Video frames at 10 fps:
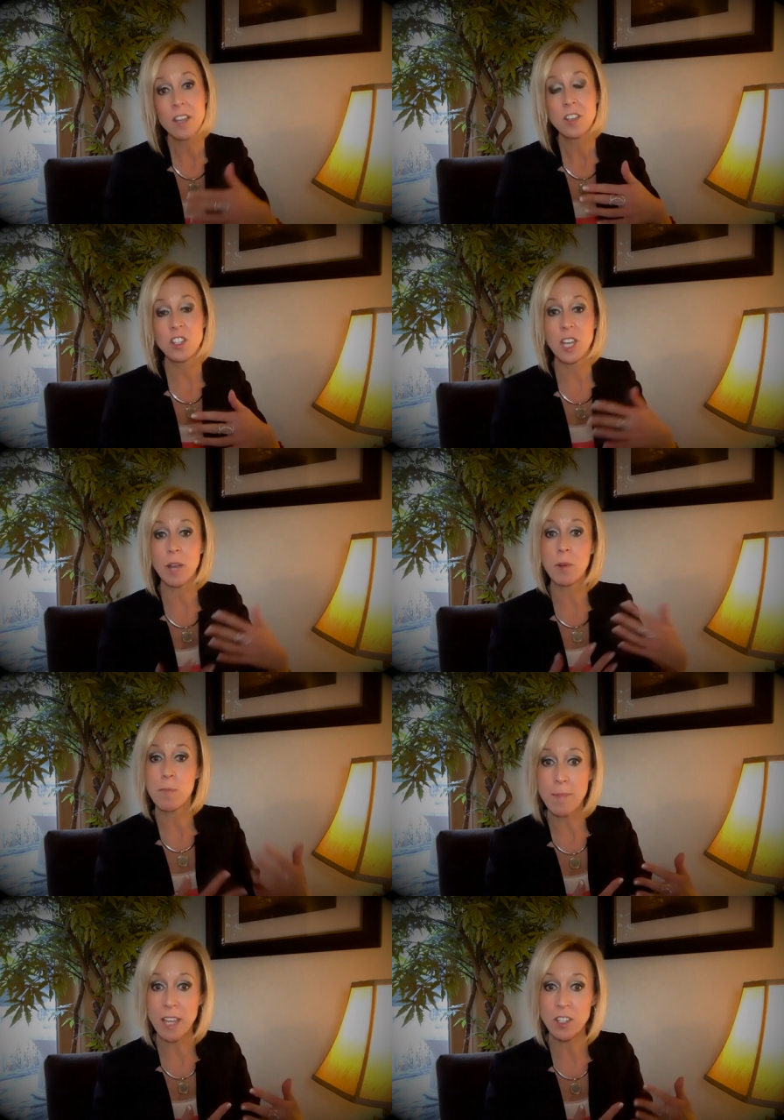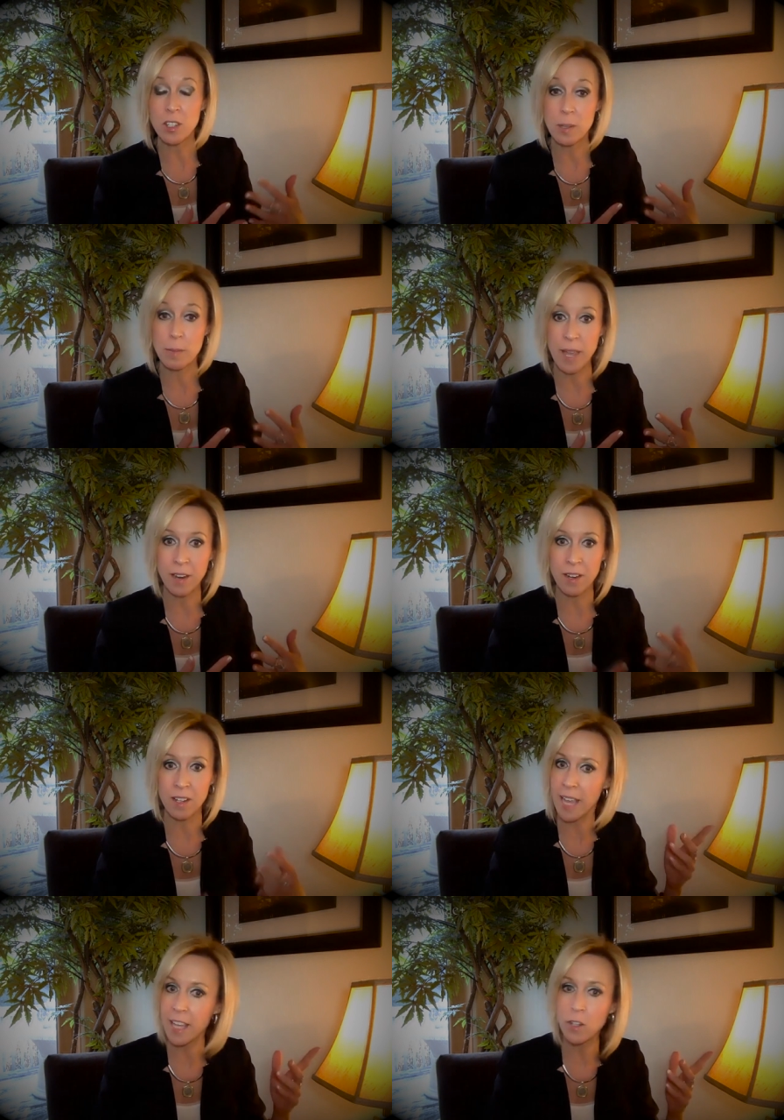share with my patients and
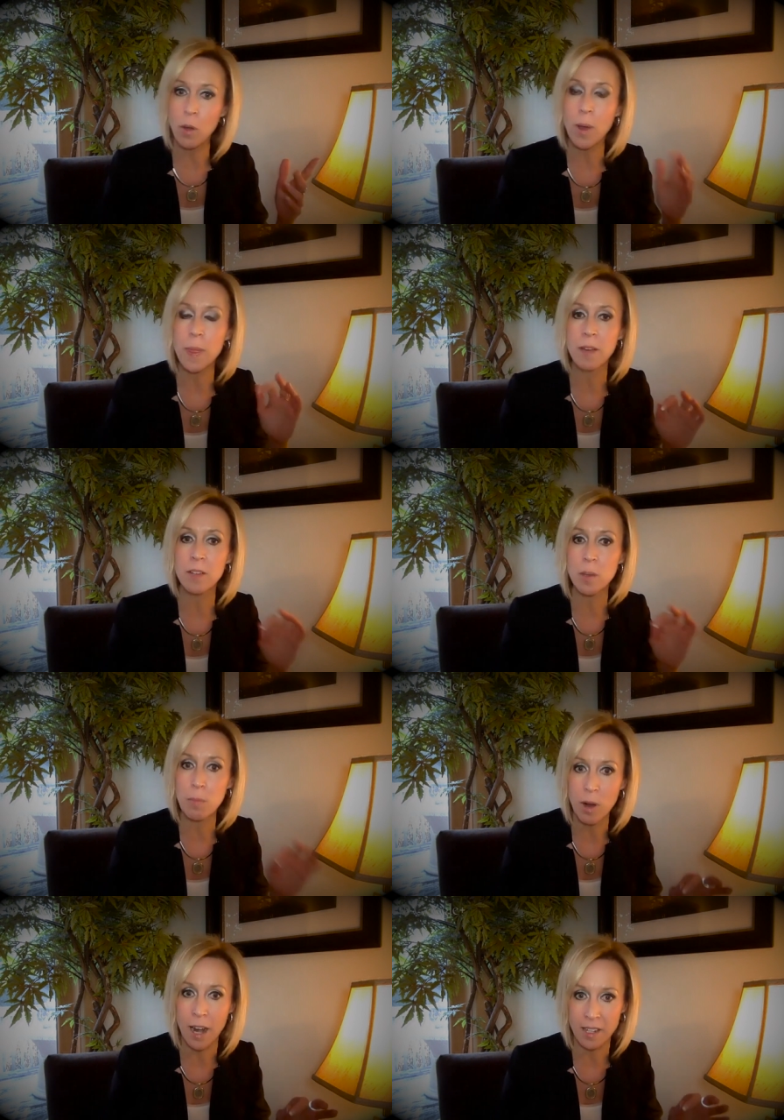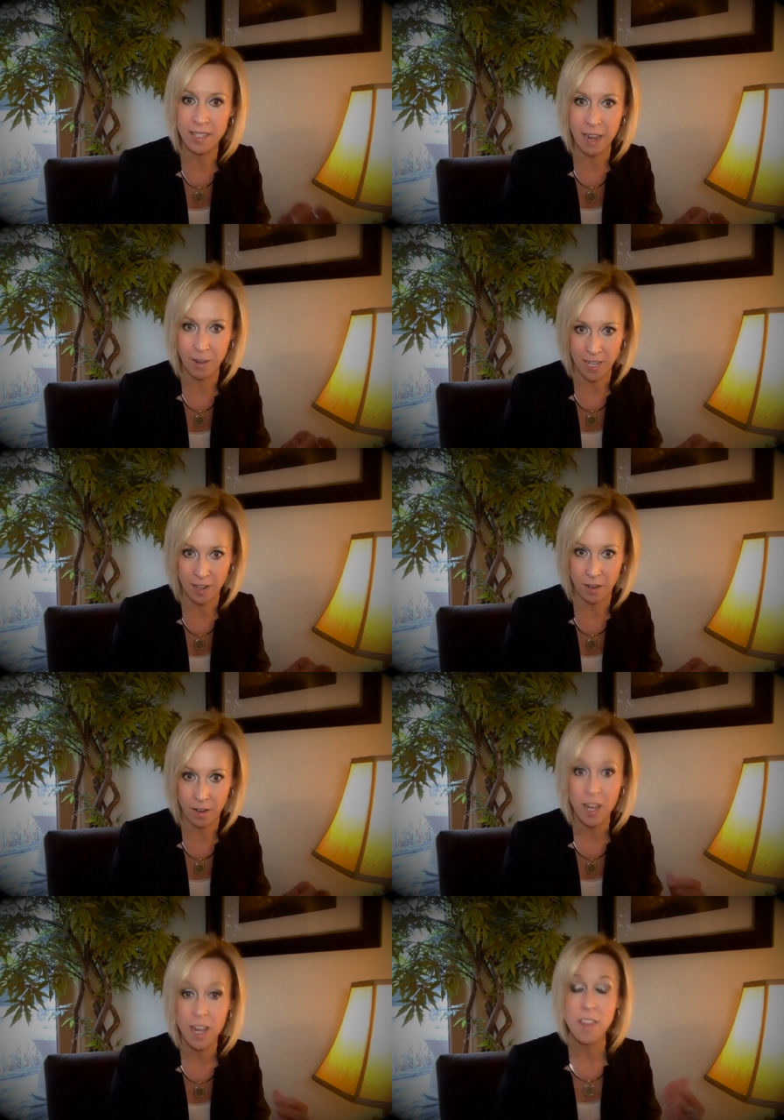parents hey you know what there is a product out
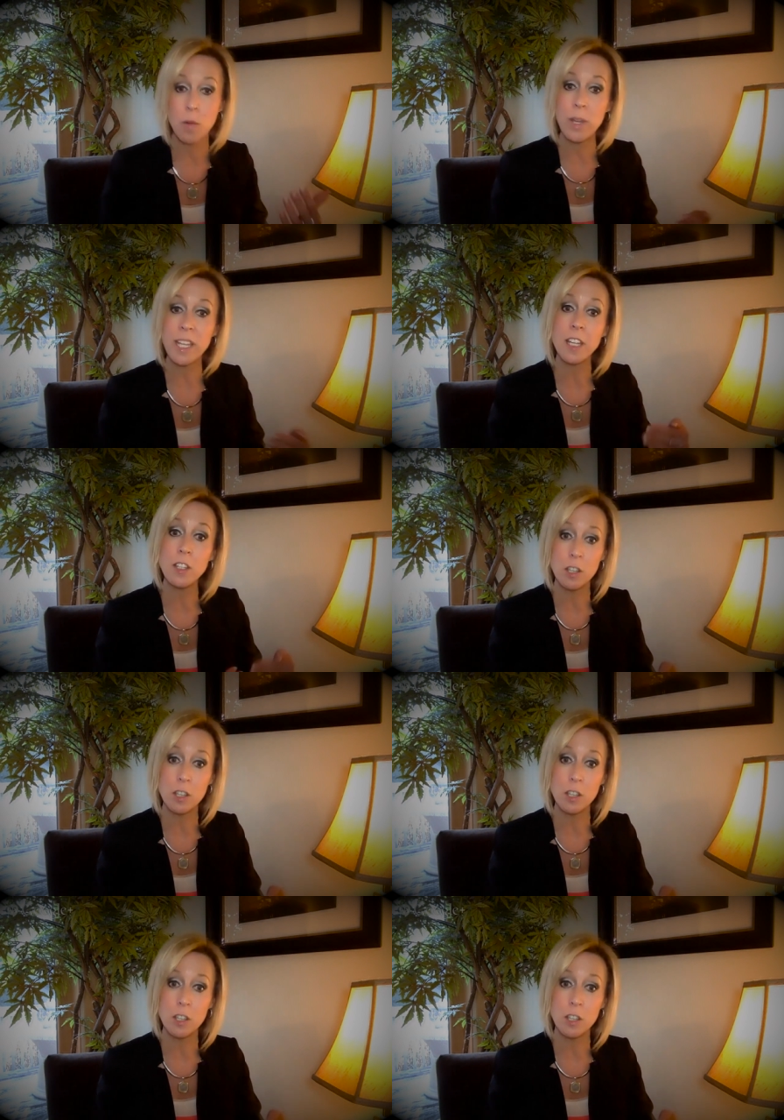here that we can